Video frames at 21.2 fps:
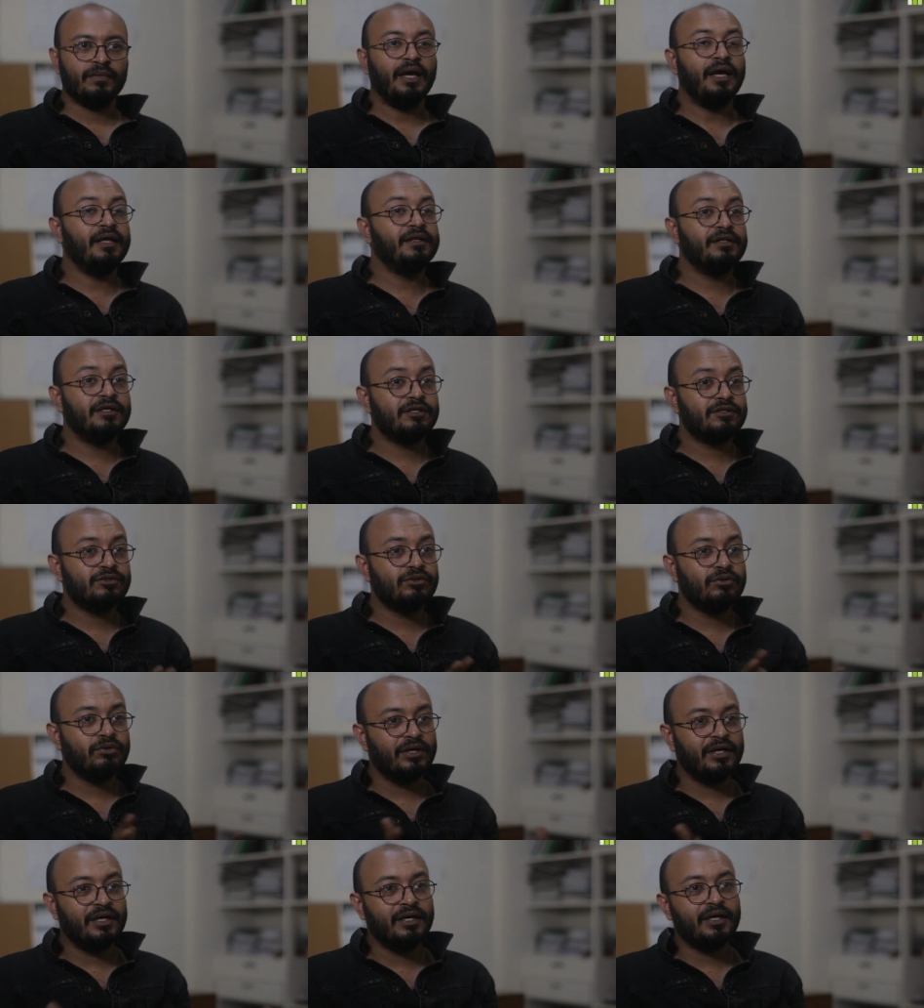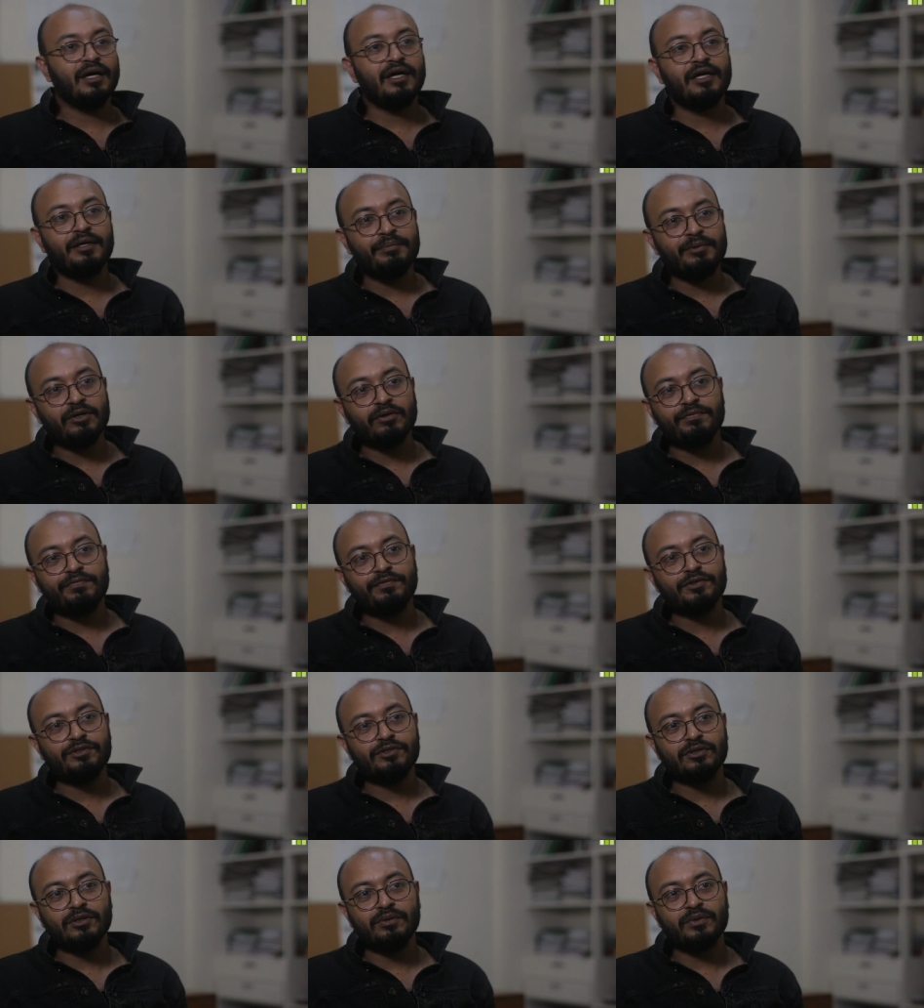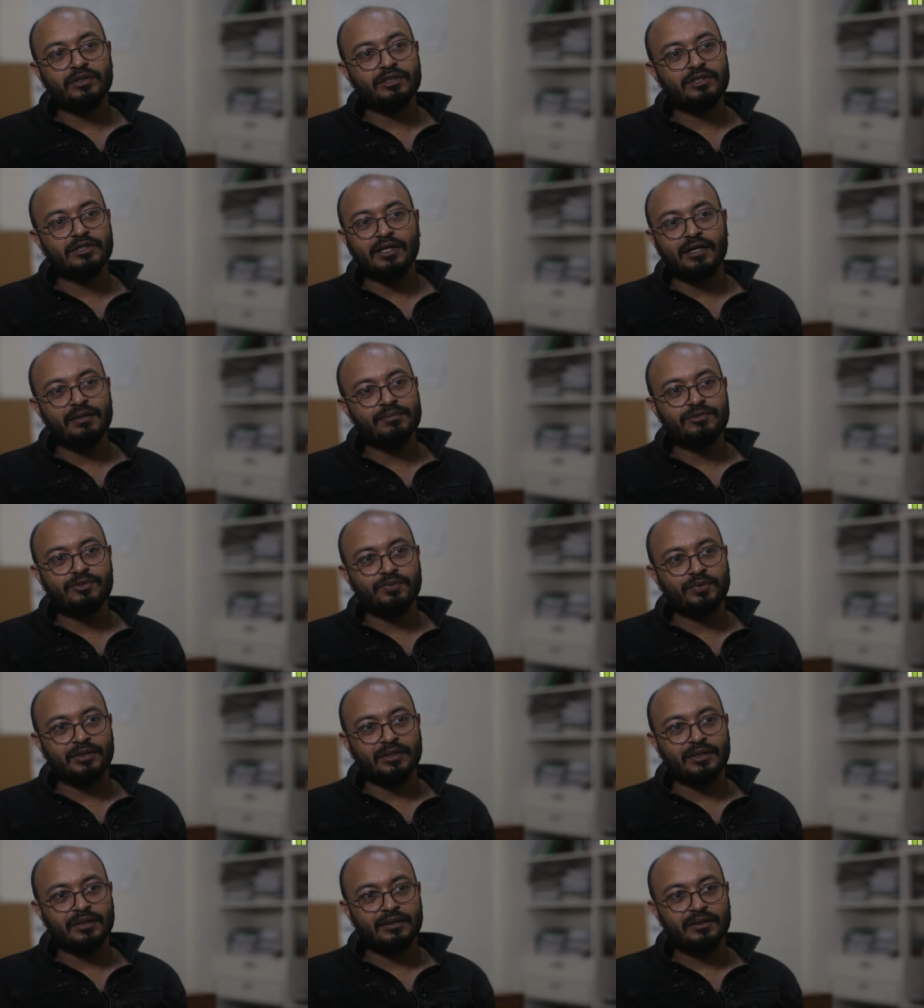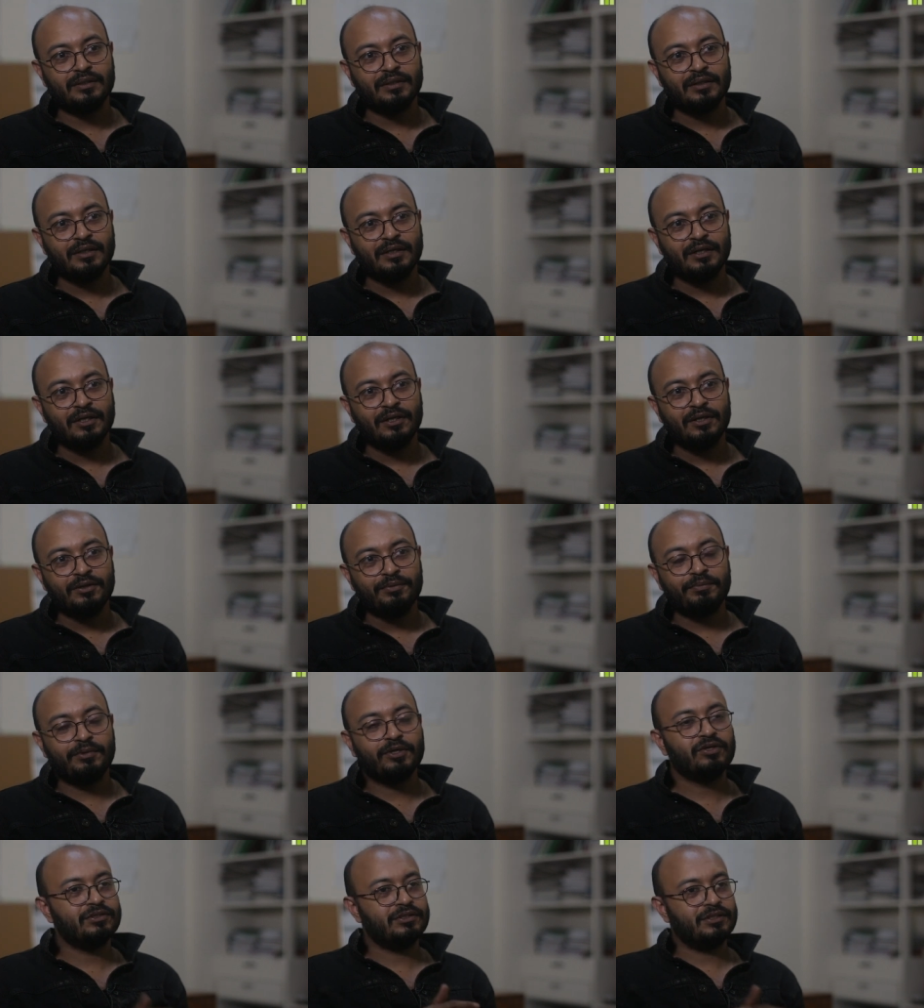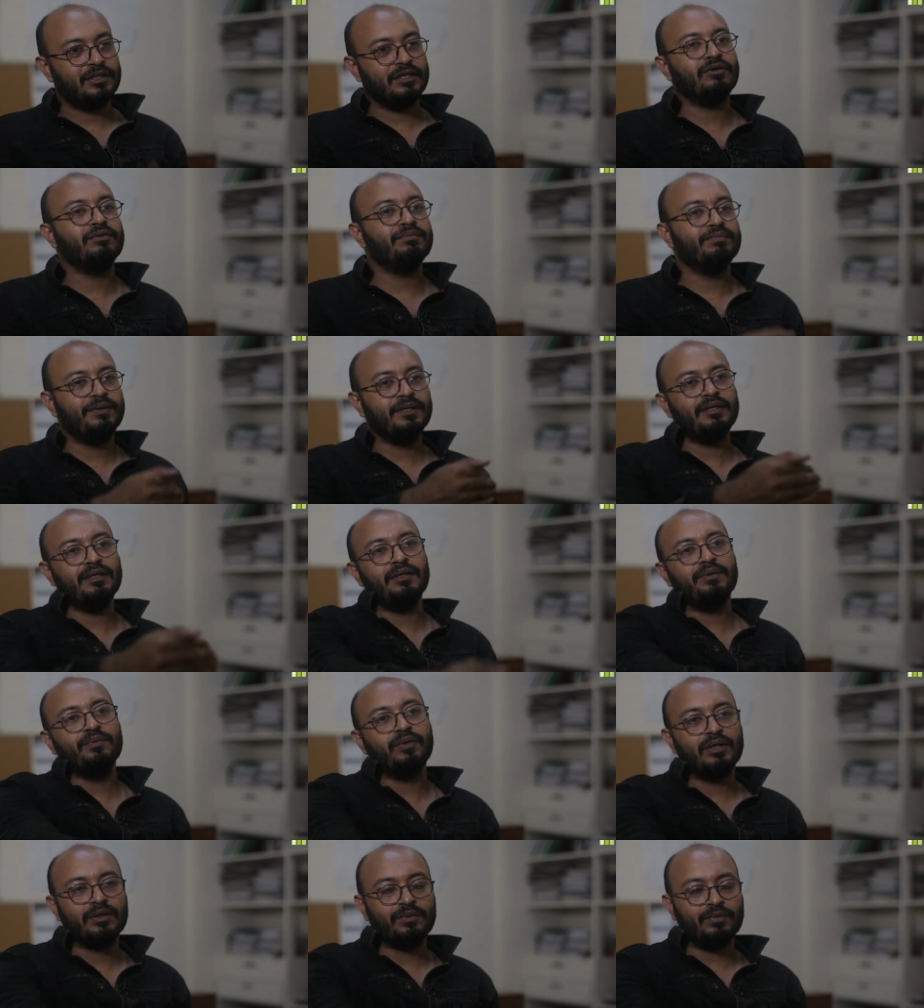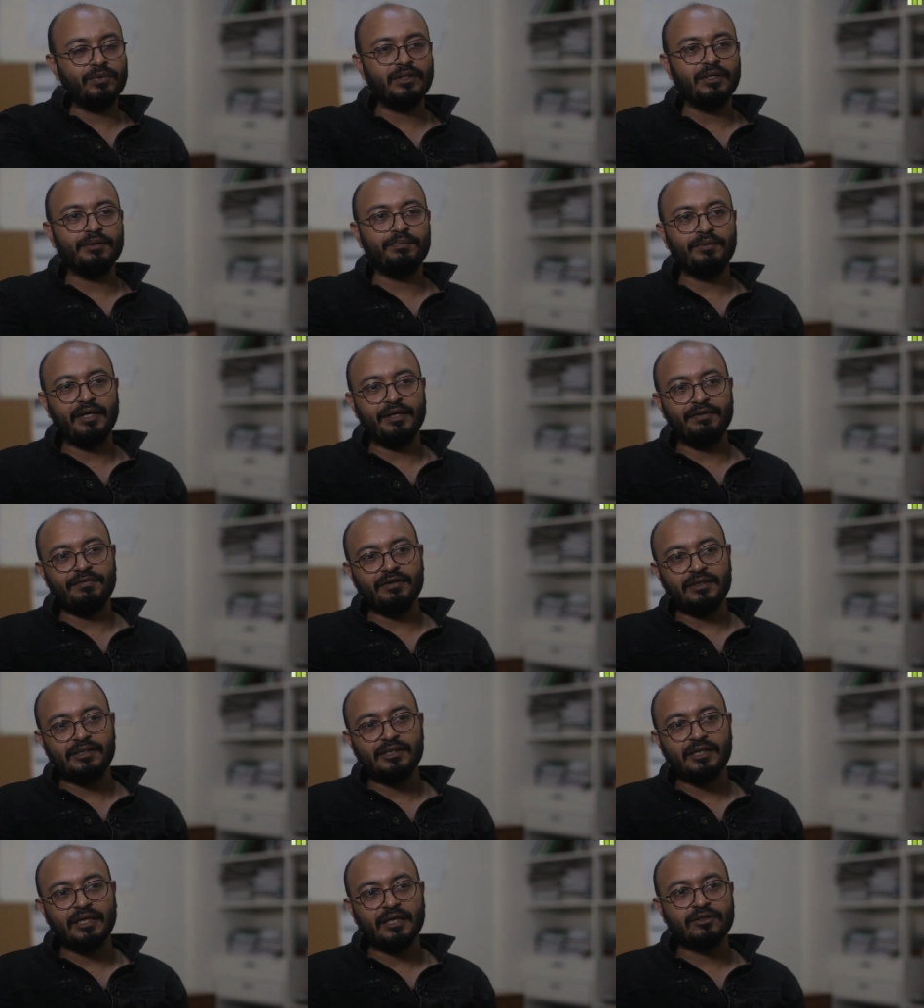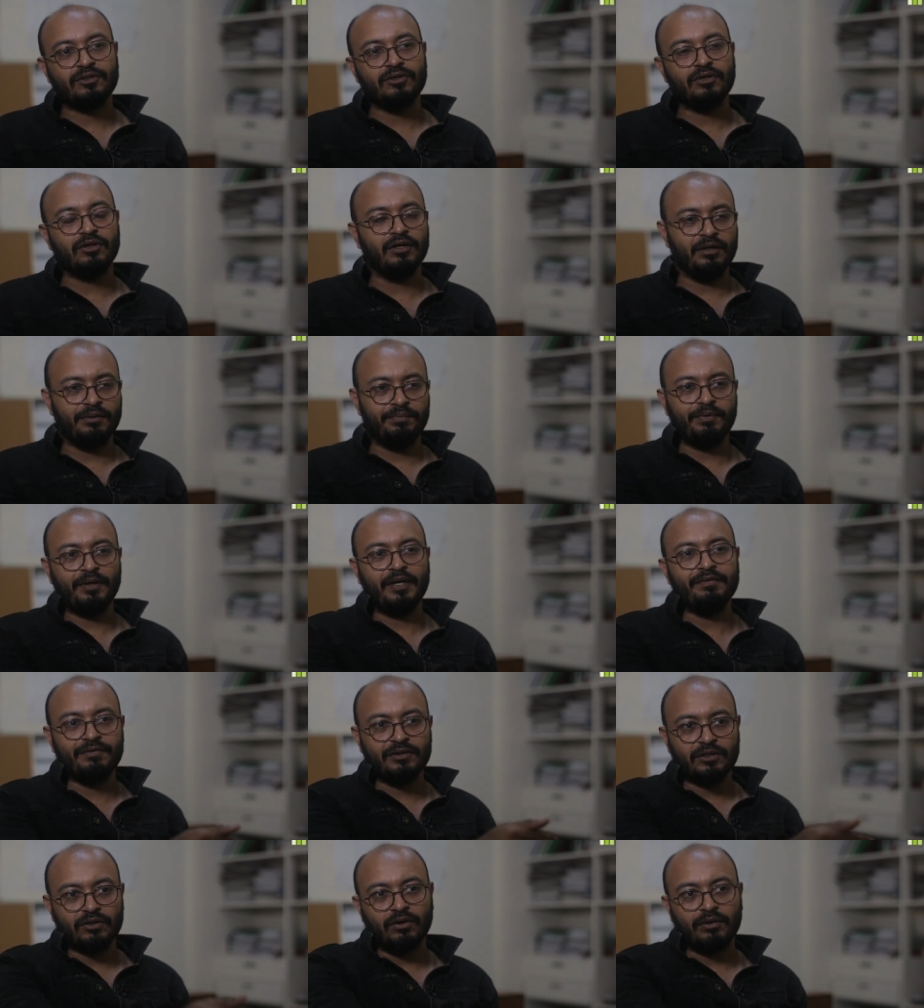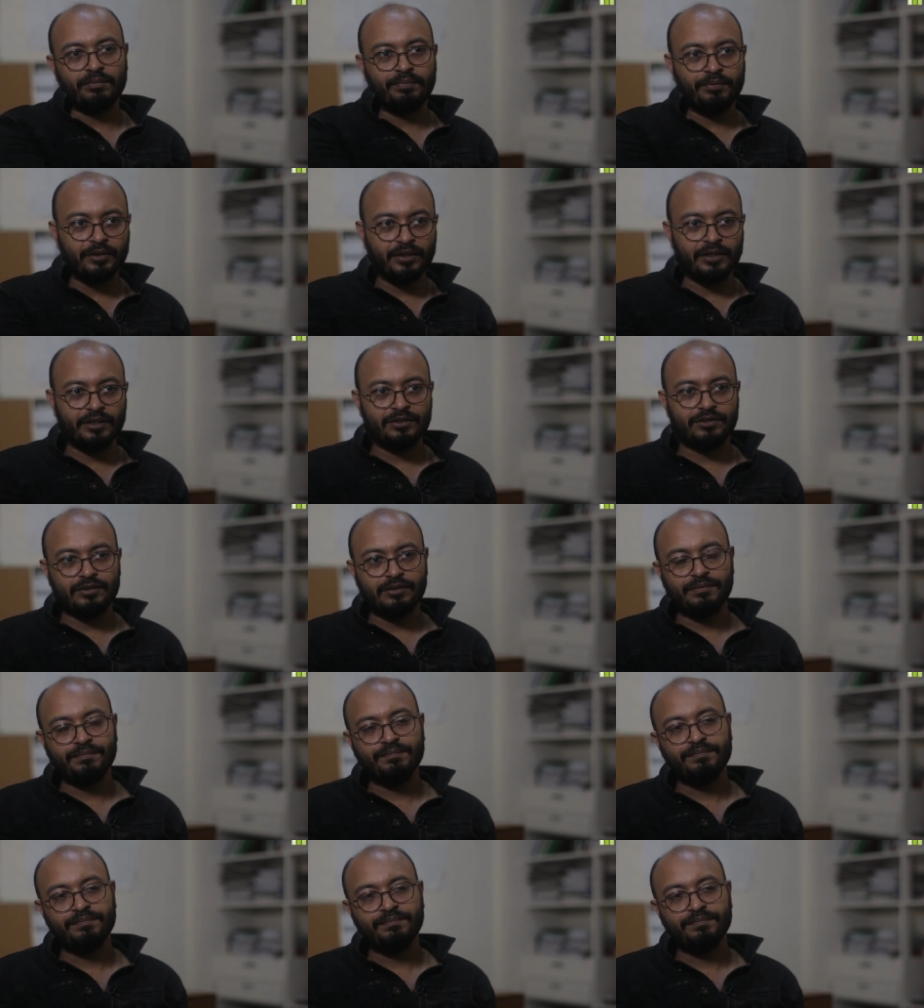And there's no AIIB official which comes with it, because they completely work with the private sector or a private corporation.